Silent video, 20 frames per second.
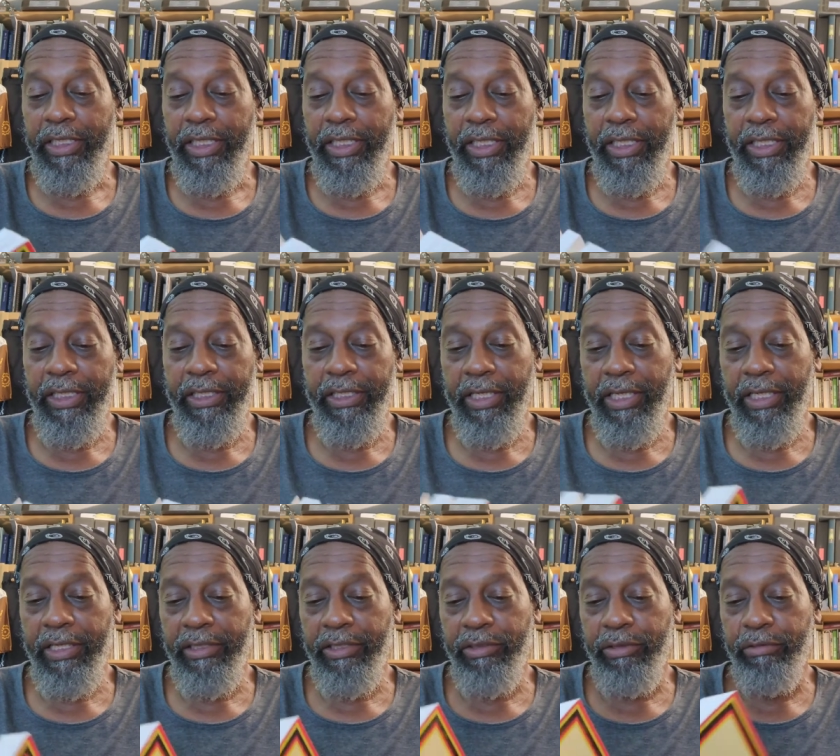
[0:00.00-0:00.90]
And
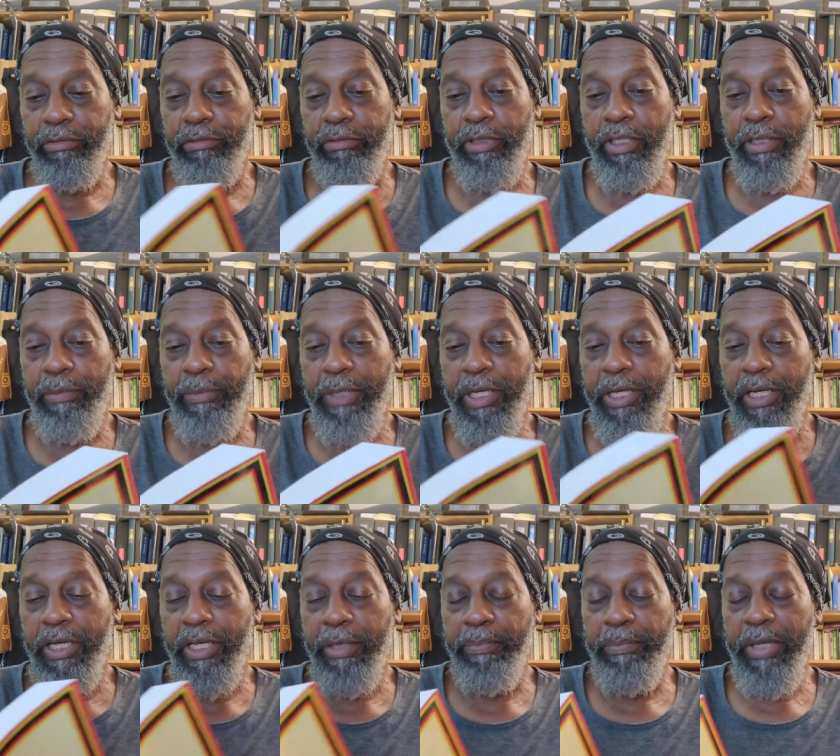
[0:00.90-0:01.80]
as you may
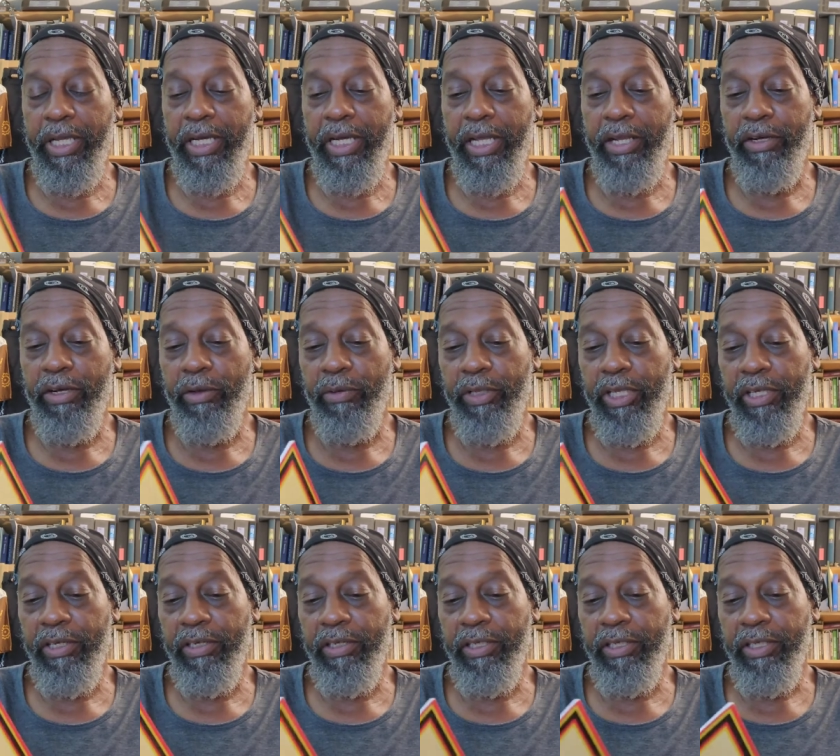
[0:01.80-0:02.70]
and may not know,
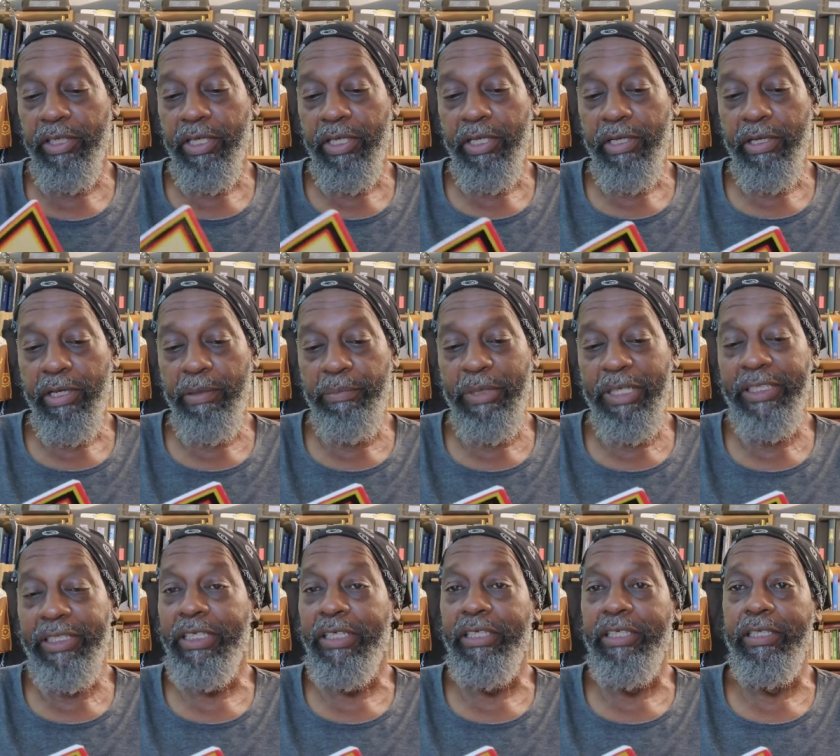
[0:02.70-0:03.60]
there are
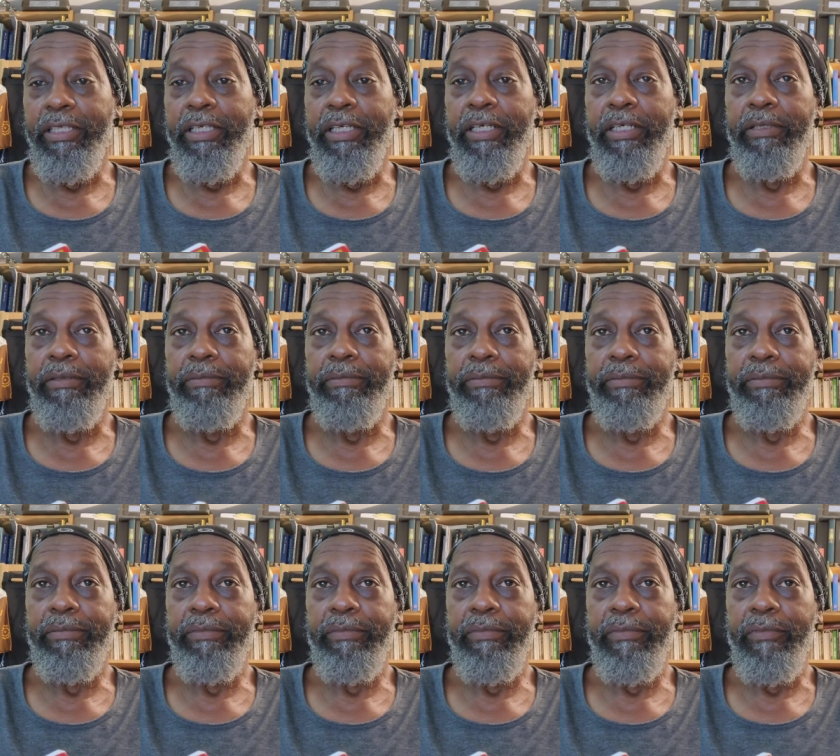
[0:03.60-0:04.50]
basically, uh,
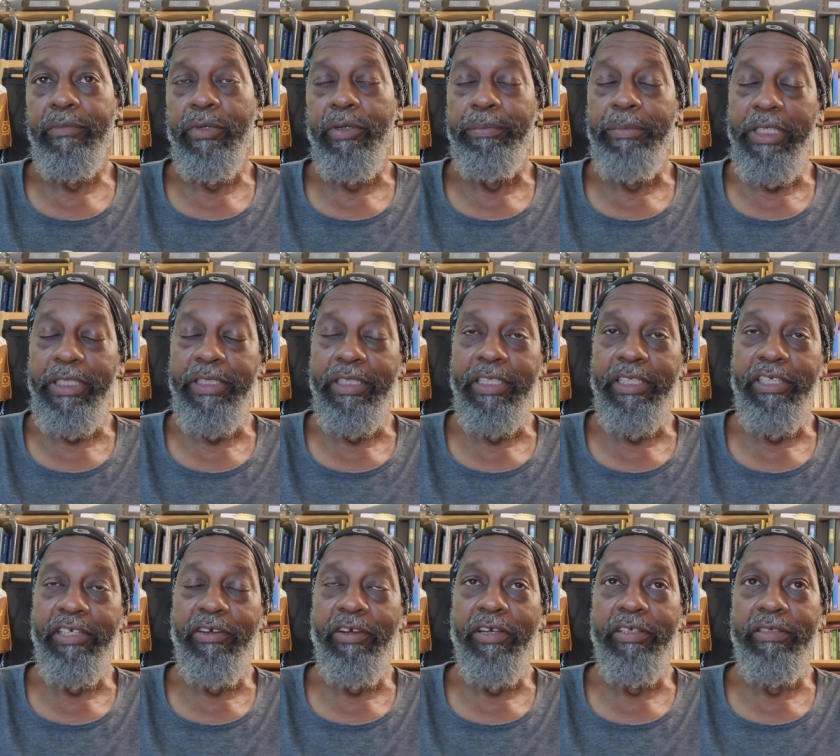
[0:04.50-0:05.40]
well,
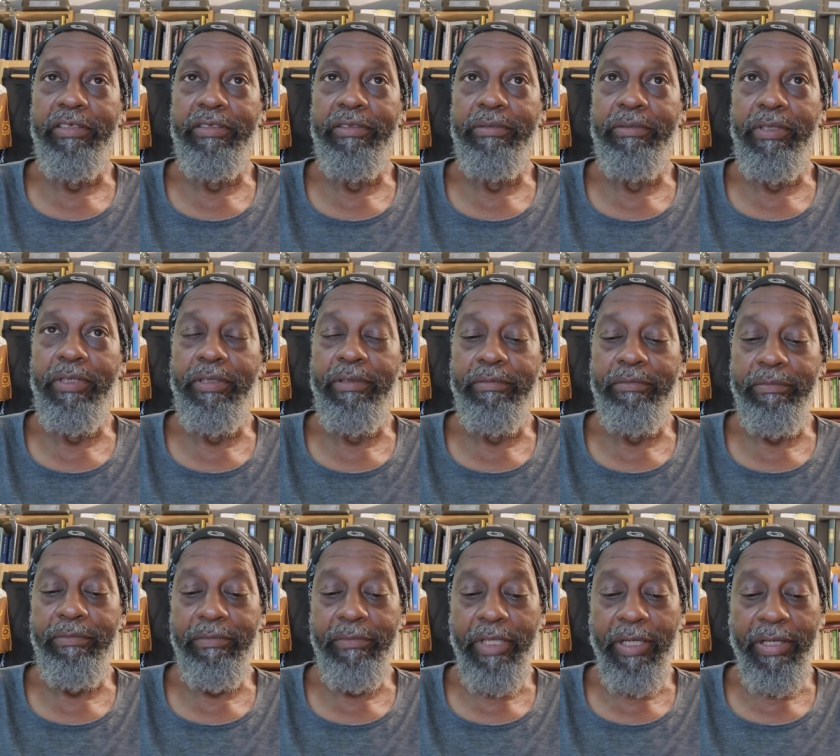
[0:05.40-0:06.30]
basically there are uh,
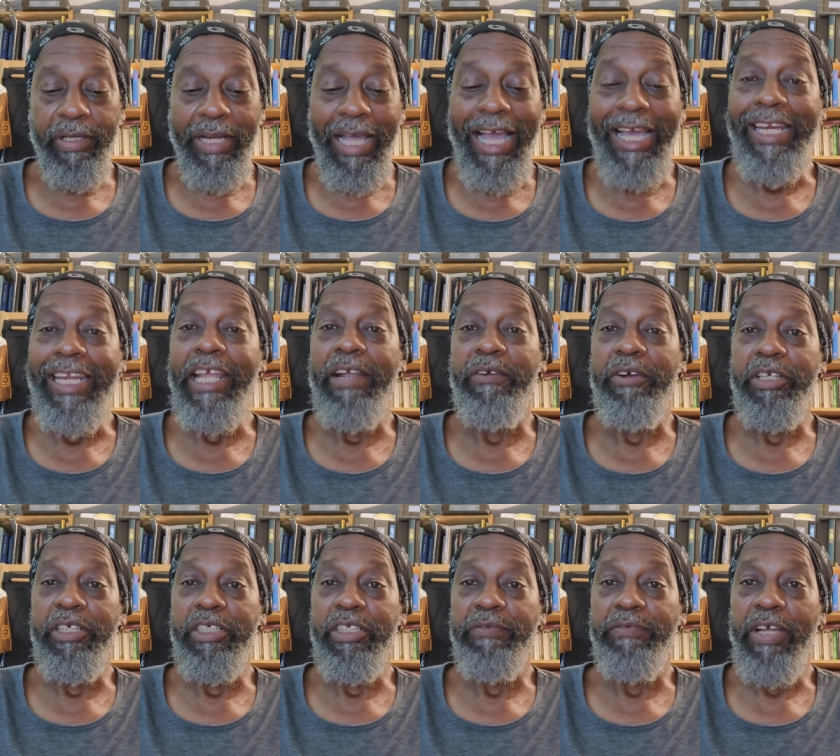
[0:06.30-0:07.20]
uh, nine
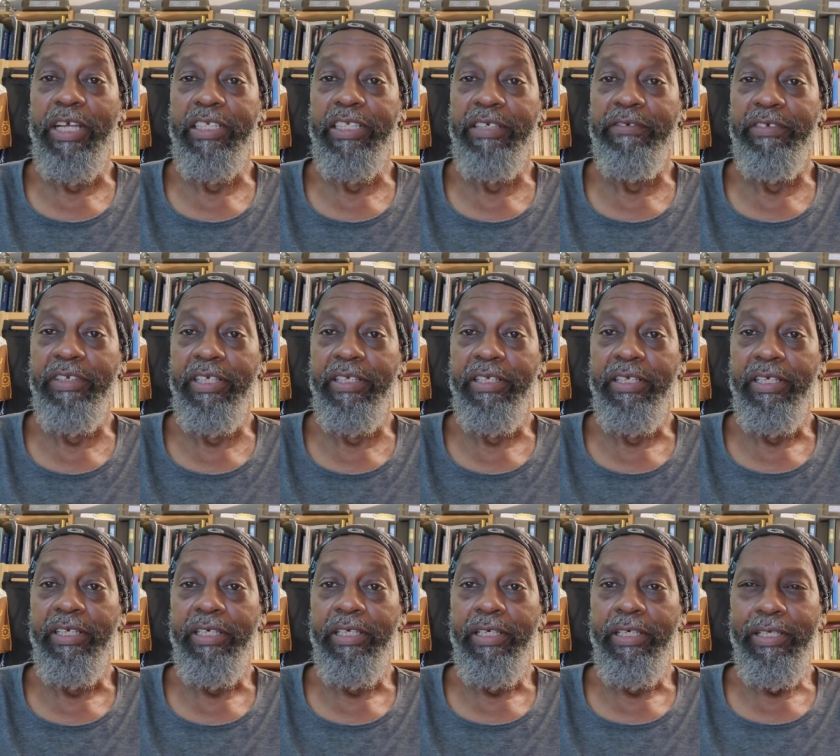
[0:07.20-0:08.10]
areas of activity.
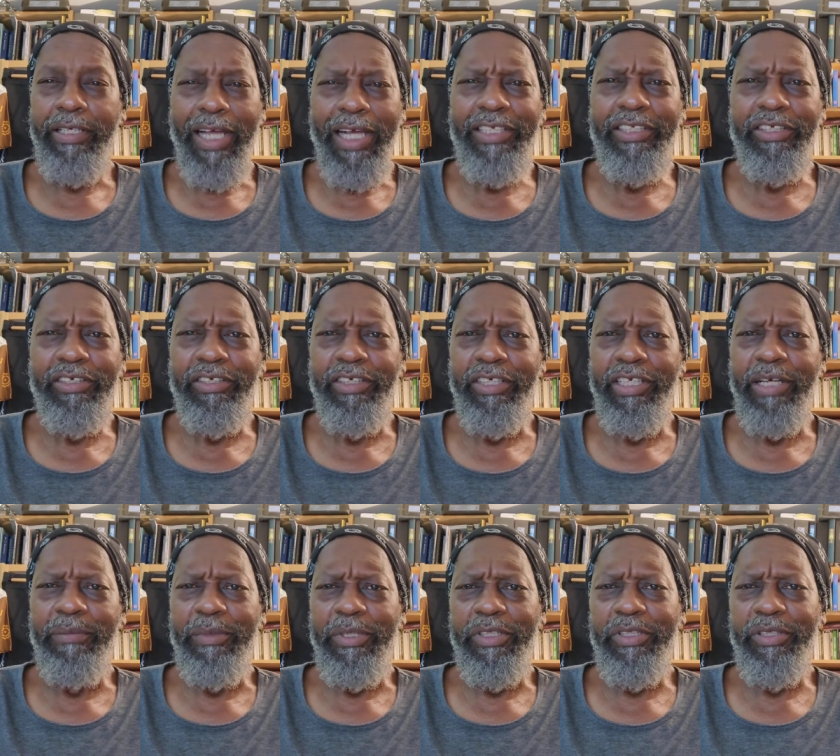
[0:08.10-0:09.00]
Nine's a good
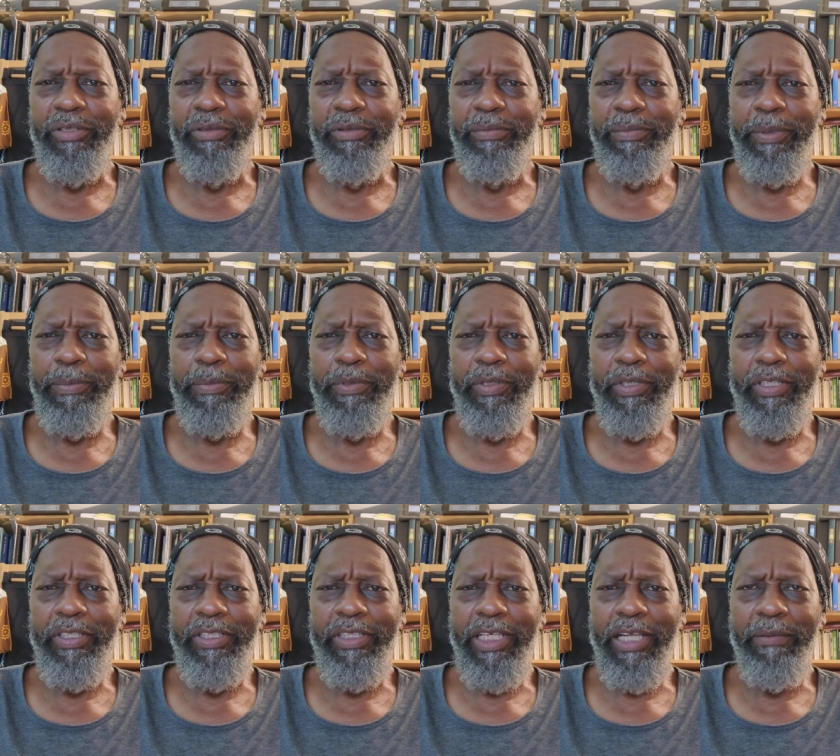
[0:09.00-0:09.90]
number too. People don't
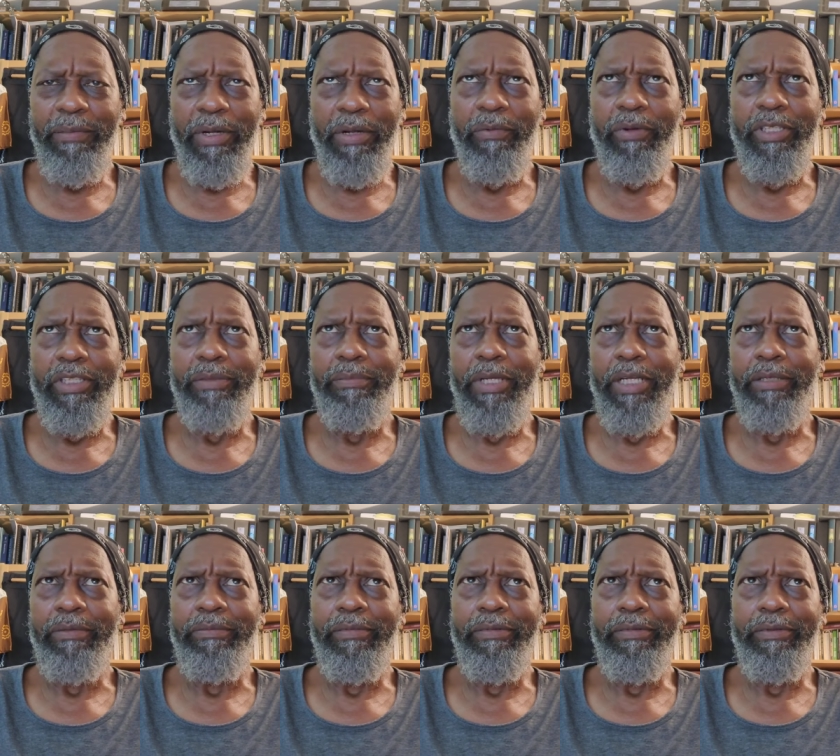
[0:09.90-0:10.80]
understand. Everybody wants to make
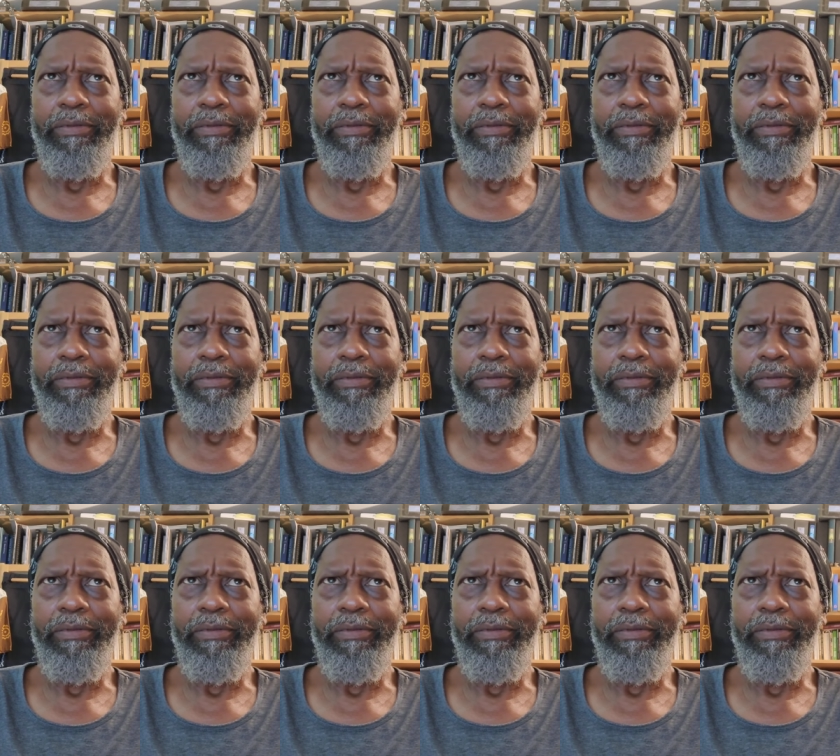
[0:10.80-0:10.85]
them,